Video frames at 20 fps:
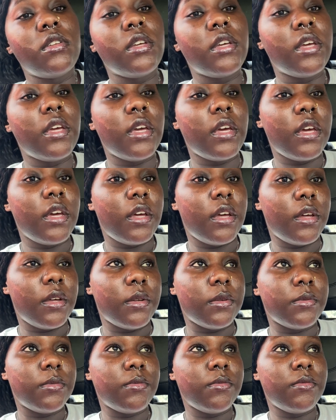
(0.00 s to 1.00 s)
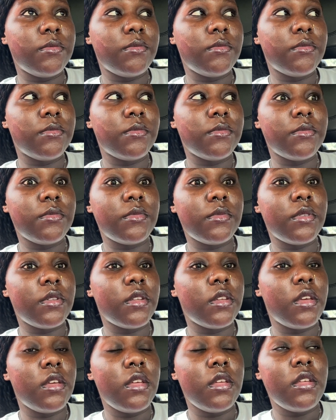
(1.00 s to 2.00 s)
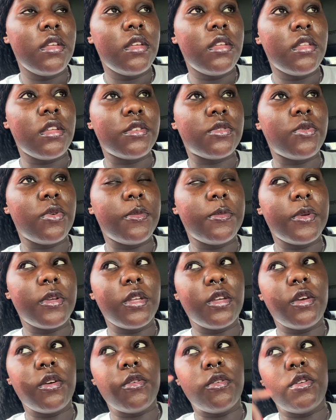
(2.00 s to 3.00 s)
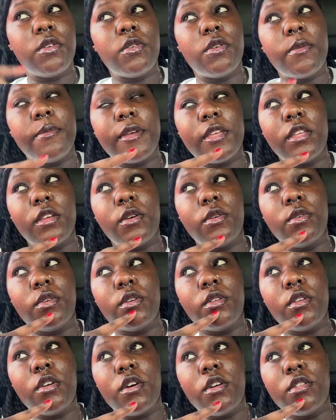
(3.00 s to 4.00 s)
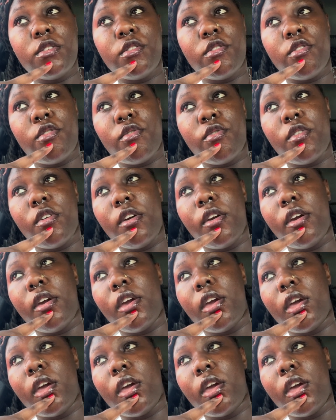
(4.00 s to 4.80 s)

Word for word: yeah, that's what I'm gonna go do. I'm about to go to Dollar Tree.